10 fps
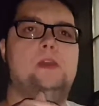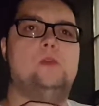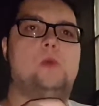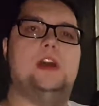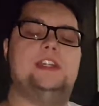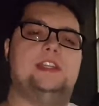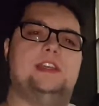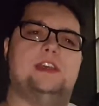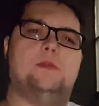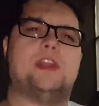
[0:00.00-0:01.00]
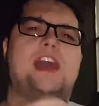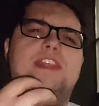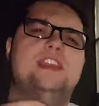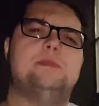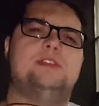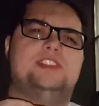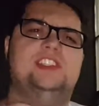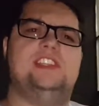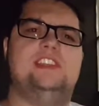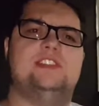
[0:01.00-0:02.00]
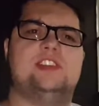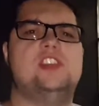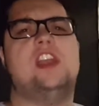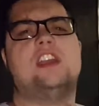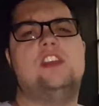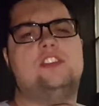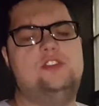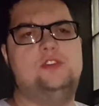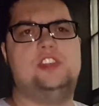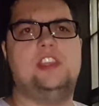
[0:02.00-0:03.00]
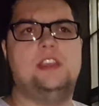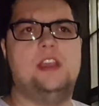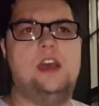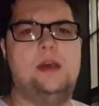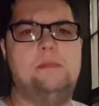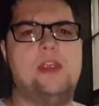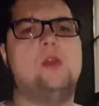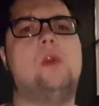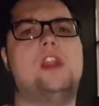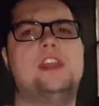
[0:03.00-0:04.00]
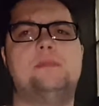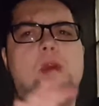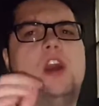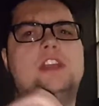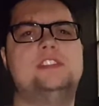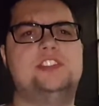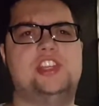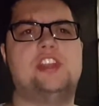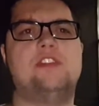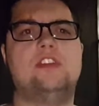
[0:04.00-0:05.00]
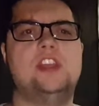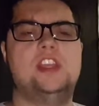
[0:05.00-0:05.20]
what I think about teens and young adults using marijuana and pot in general,